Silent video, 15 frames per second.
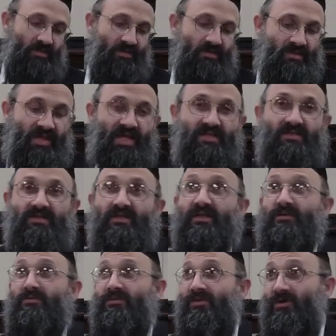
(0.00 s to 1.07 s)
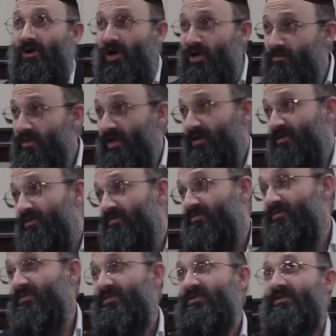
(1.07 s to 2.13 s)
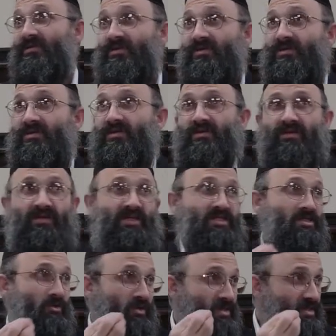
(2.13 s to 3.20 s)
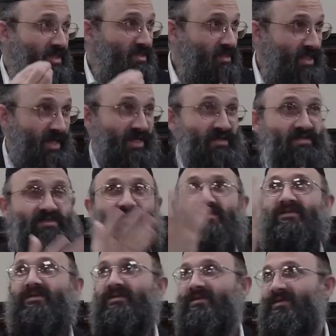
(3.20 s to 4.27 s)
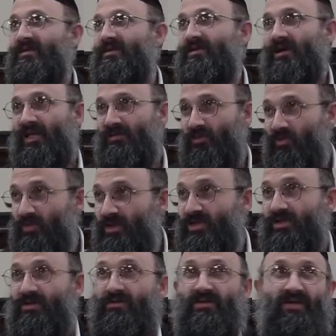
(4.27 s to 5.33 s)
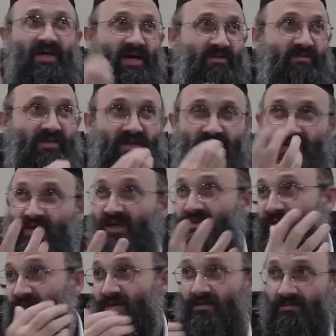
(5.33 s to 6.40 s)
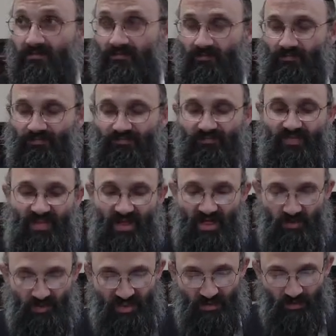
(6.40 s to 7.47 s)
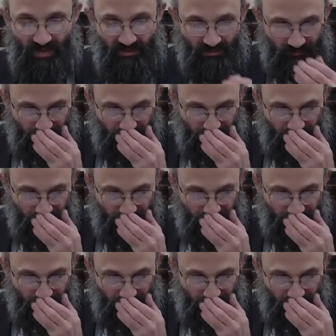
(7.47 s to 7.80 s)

So that's the oimek of these 36 lights, Adam HaRishon, Chav, and the Gan Eden, as we explain.